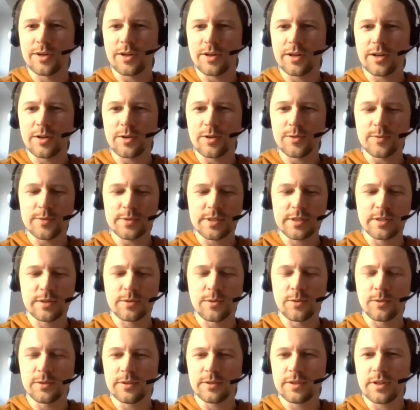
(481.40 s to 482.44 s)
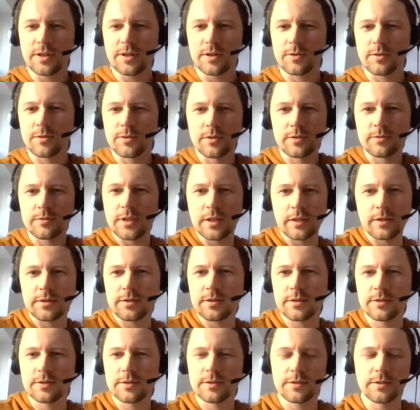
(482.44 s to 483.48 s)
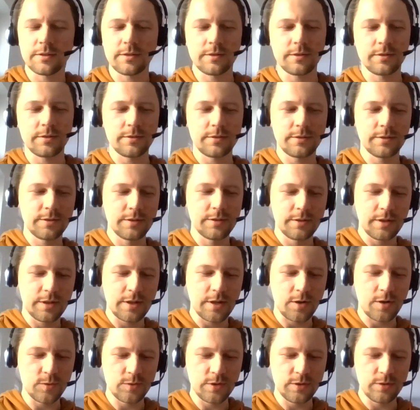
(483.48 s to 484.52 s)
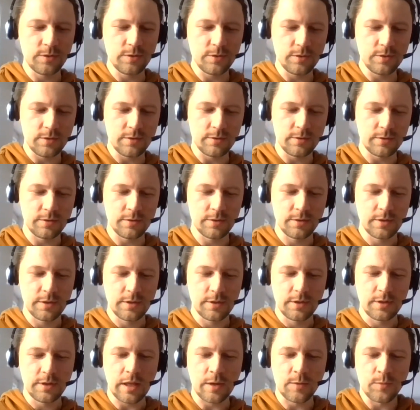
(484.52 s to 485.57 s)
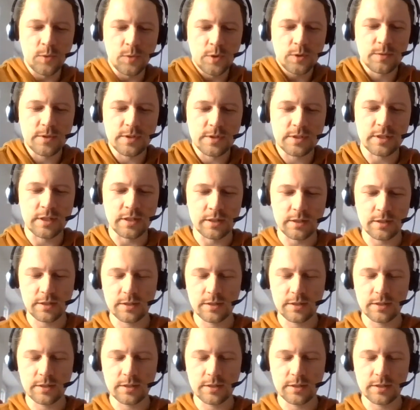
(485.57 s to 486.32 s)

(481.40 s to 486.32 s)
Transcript: how how was it called there, or like uh, how did you like what was that?